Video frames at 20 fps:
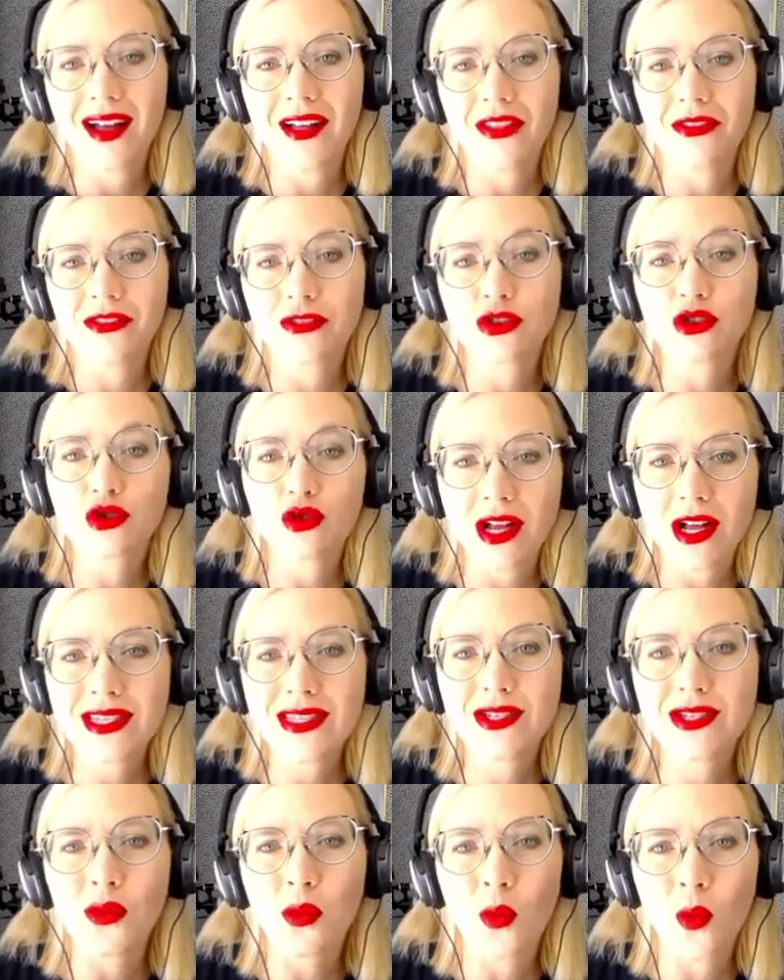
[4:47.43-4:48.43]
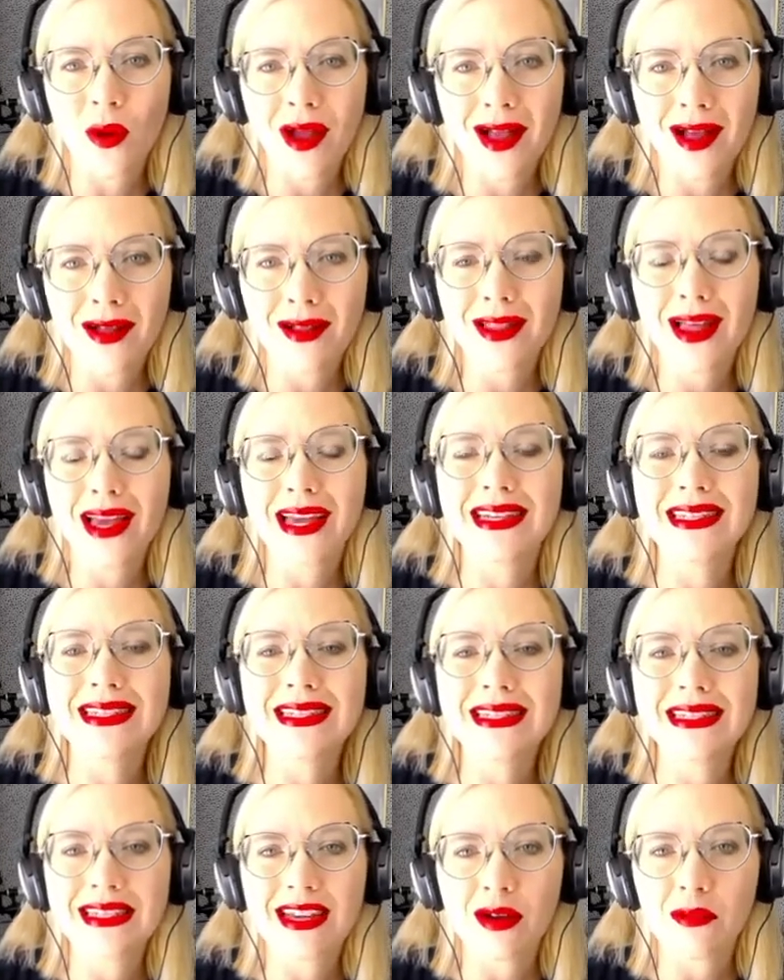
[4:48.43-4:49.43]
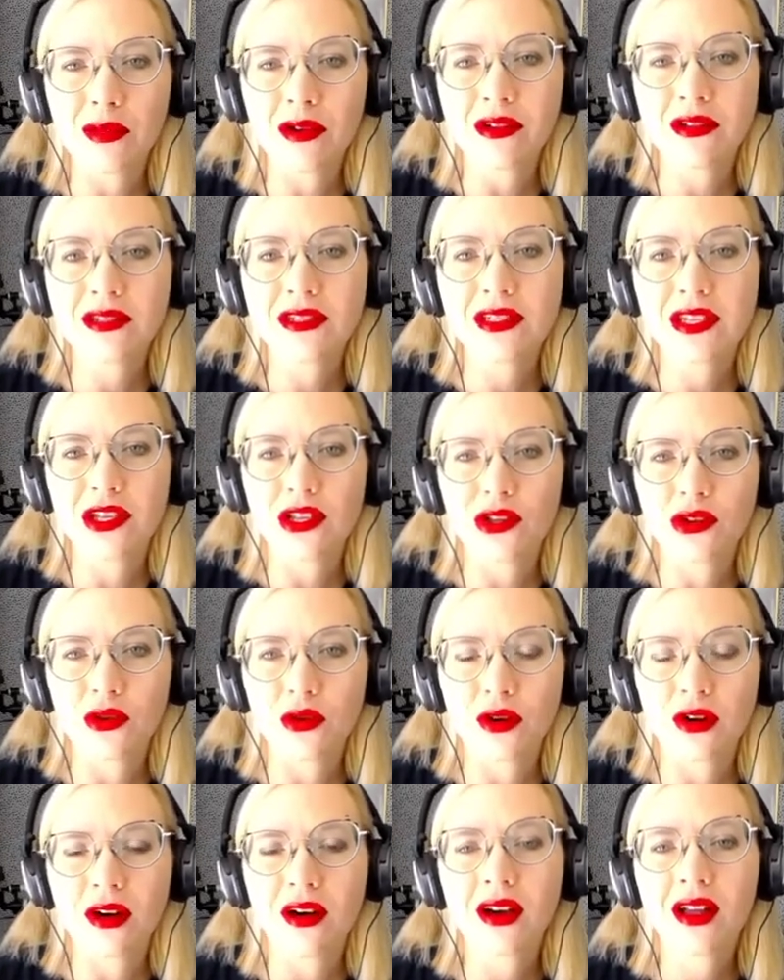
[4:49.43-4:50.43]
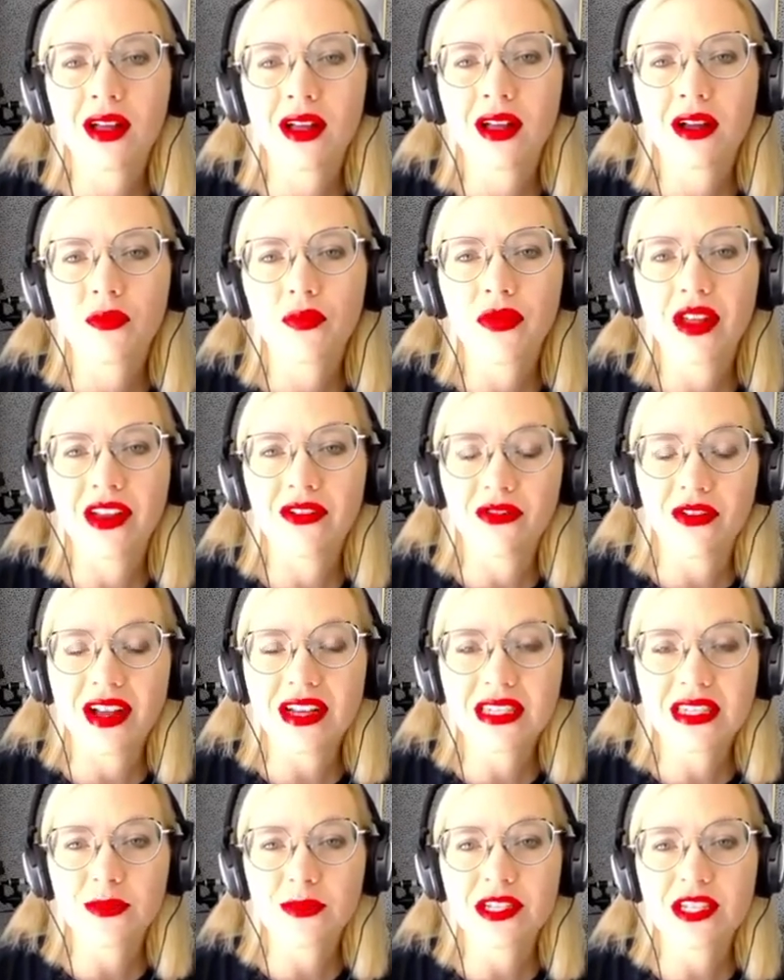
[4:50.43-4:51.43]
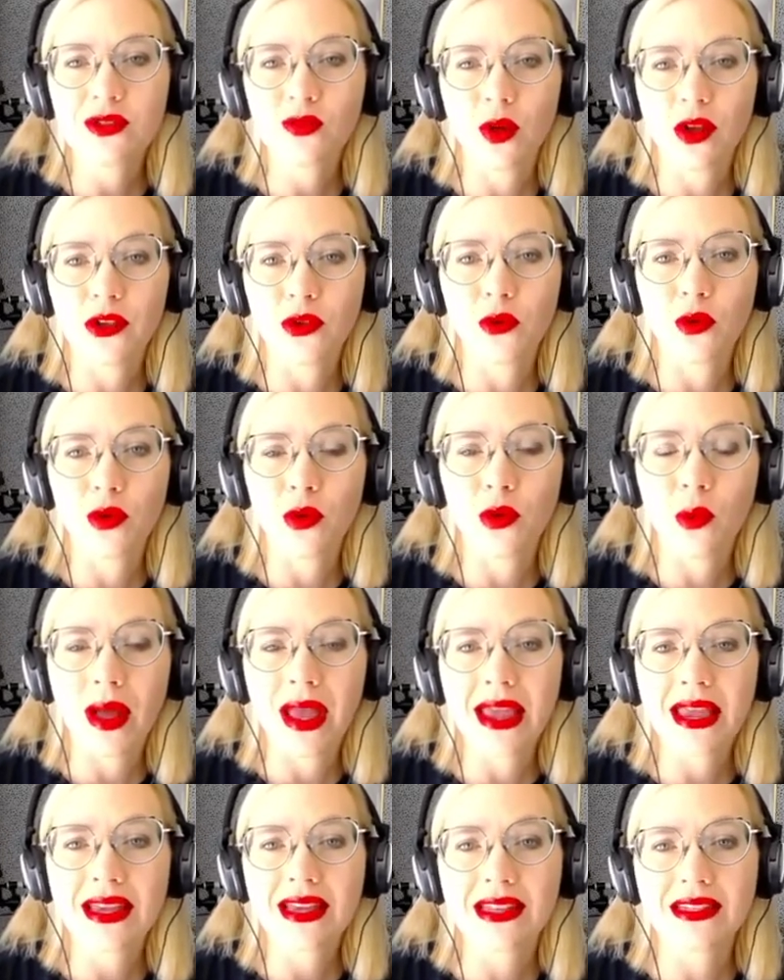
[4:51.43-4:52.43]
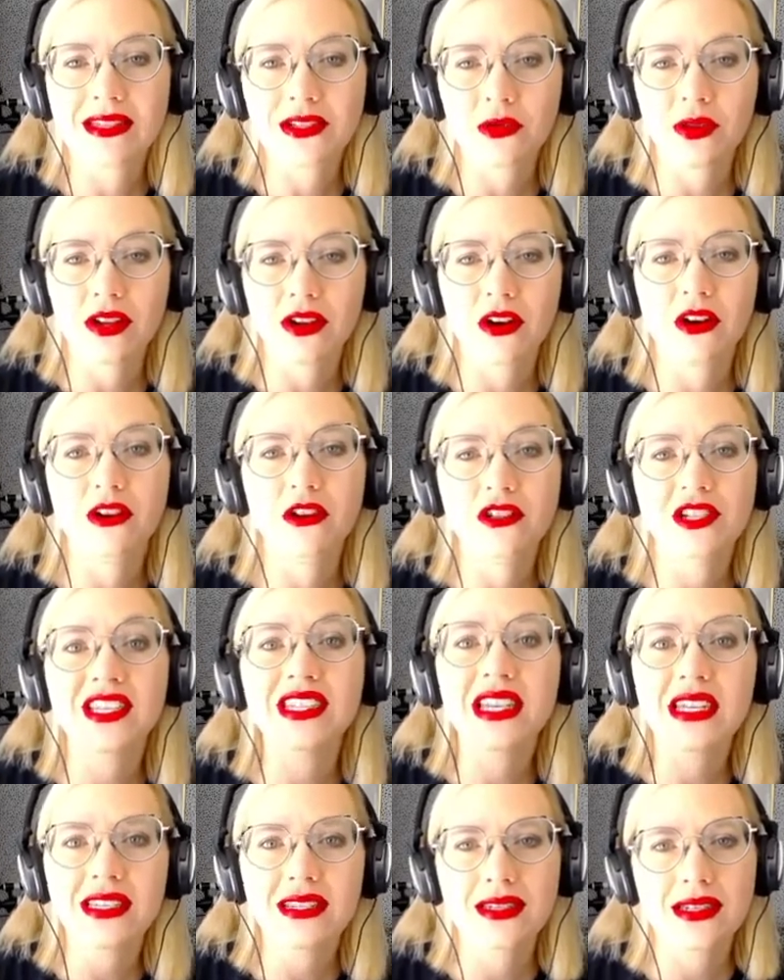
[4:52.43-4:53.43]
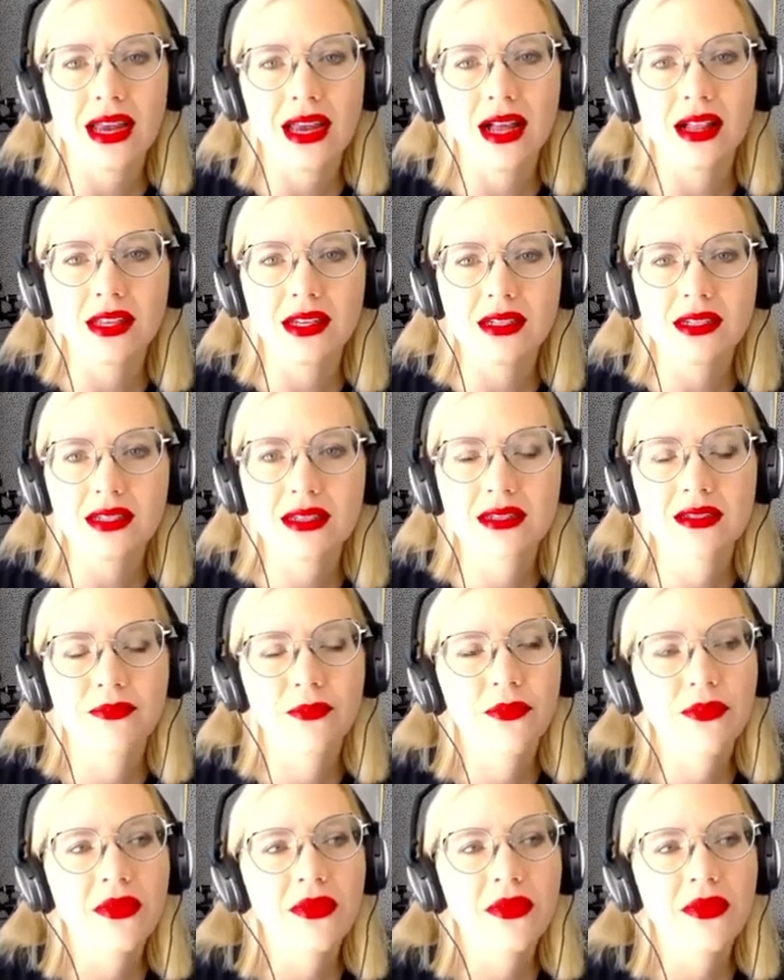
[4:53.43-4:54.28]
trust well. I doubled your investments while you were away. And so here are your 6 talents.